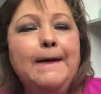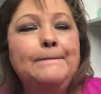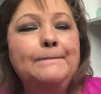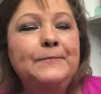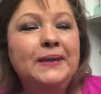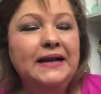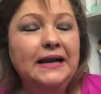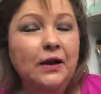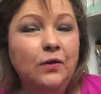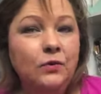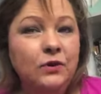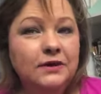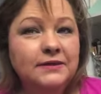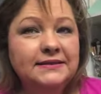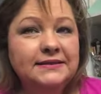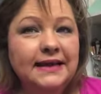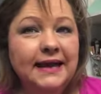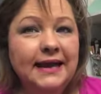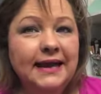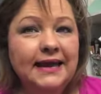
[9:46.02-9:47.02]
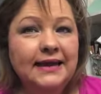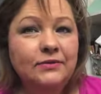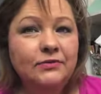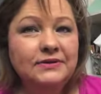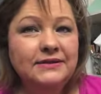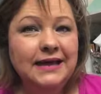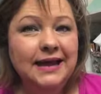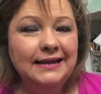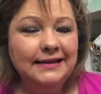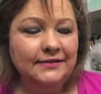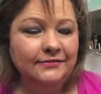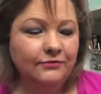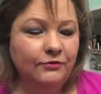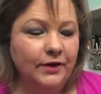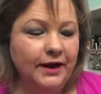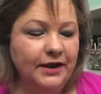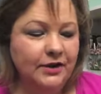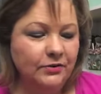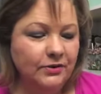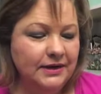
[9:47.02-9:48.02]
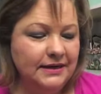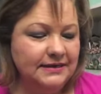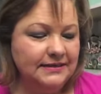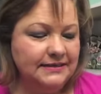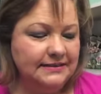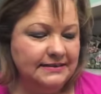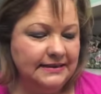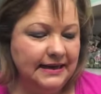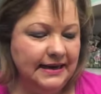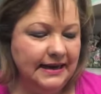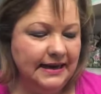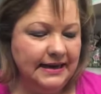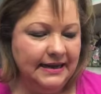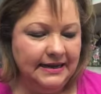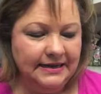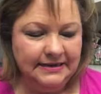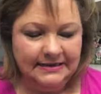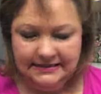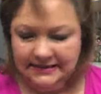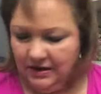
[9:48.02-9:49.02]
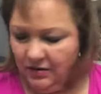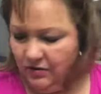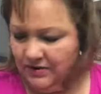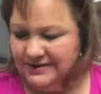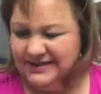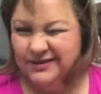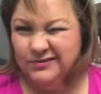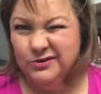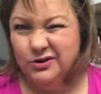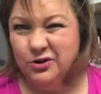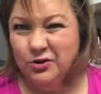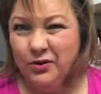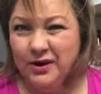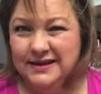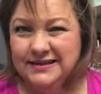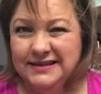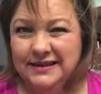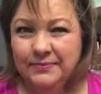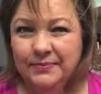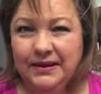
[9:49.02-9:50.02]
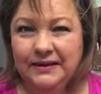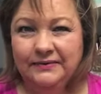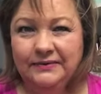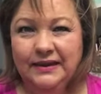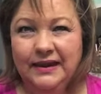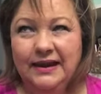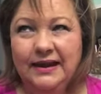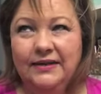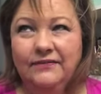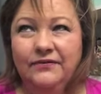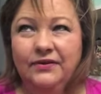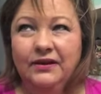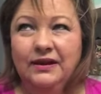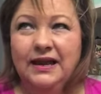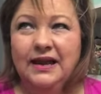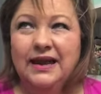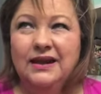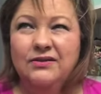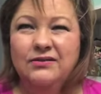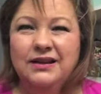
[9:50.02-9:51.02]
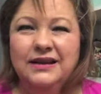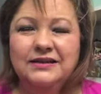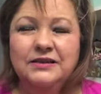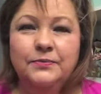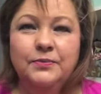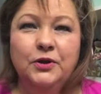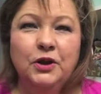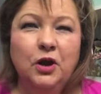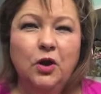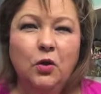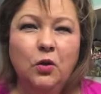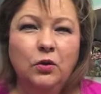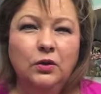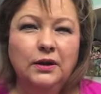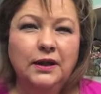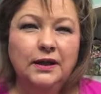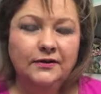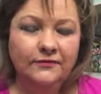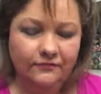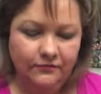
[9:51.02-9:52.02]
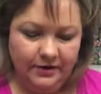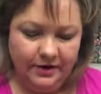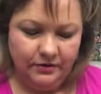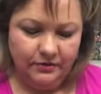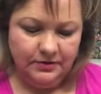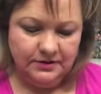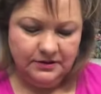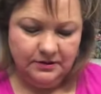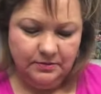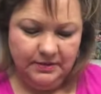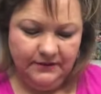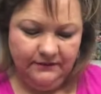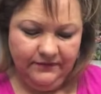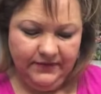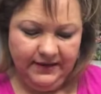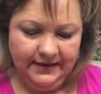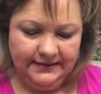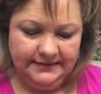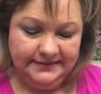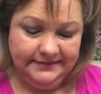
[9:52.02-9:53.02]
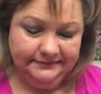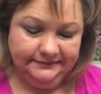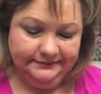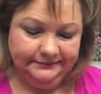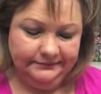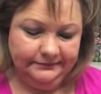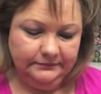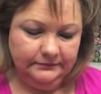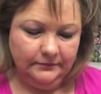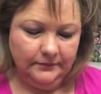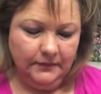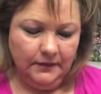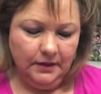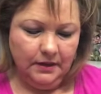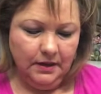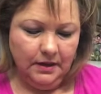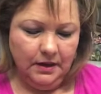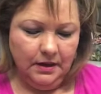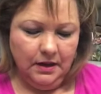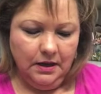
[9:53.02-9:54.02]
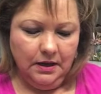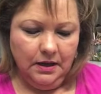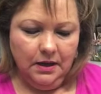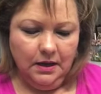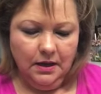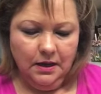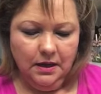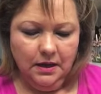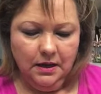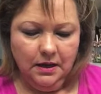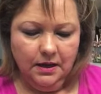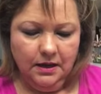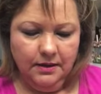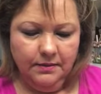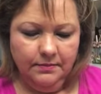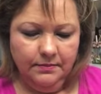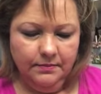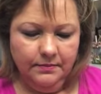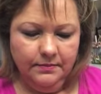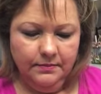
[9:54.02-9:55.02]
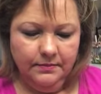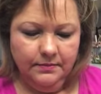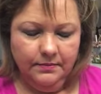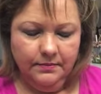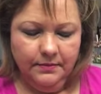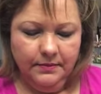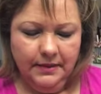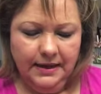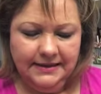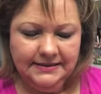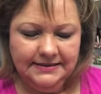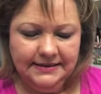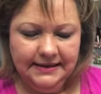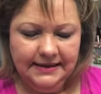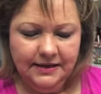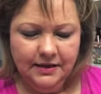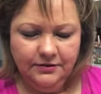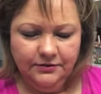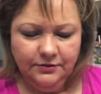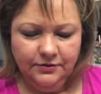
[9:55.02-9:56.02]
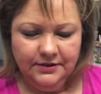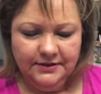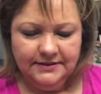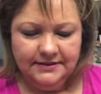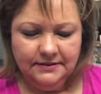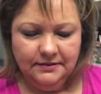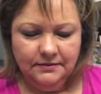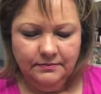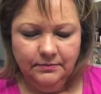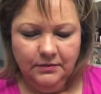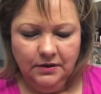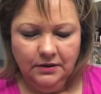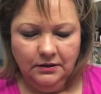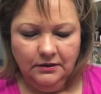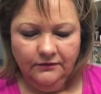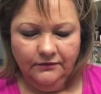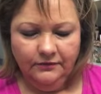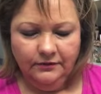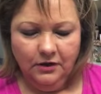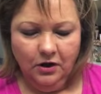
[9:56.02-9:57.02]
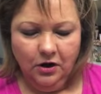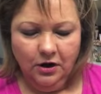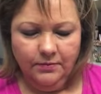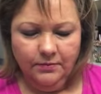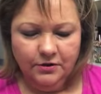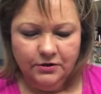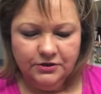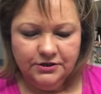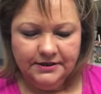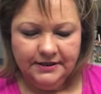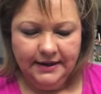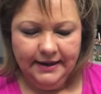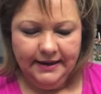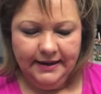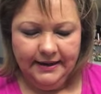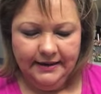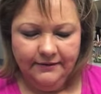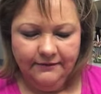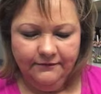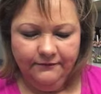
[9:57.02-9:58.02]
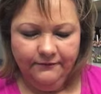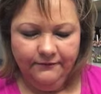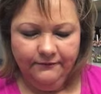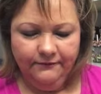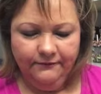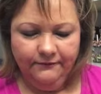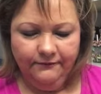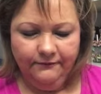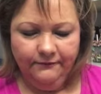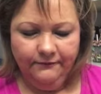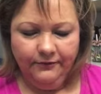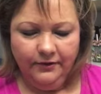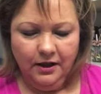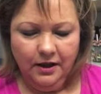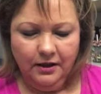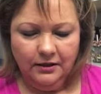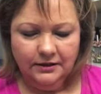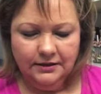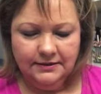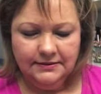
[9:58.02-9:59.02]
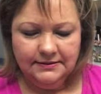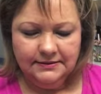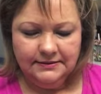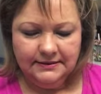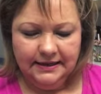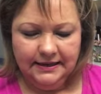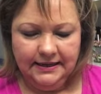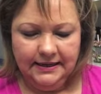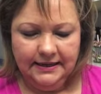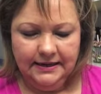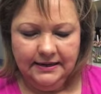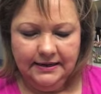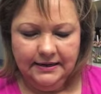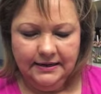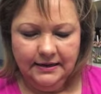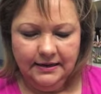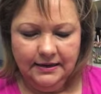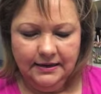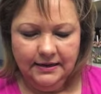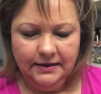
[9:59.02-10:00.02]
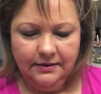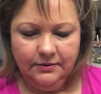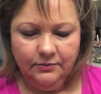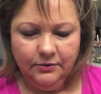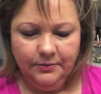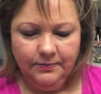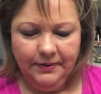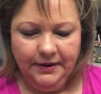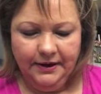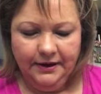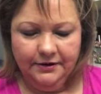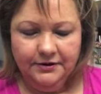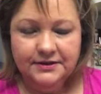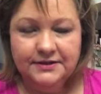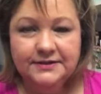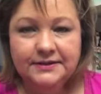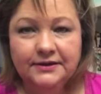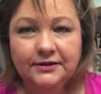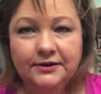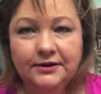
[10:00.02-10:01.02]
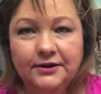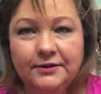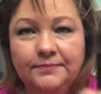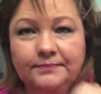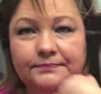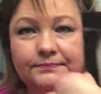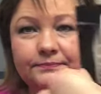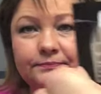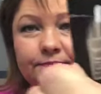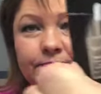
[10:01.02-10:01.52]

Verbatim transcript: But I will say it was highly fragranced and I wasn't real crazy about that. I felt like I don't like to put a whole lot of fragrance on my face. Um, I did go through this Laura Mercier Flawless Skin Repair Serum.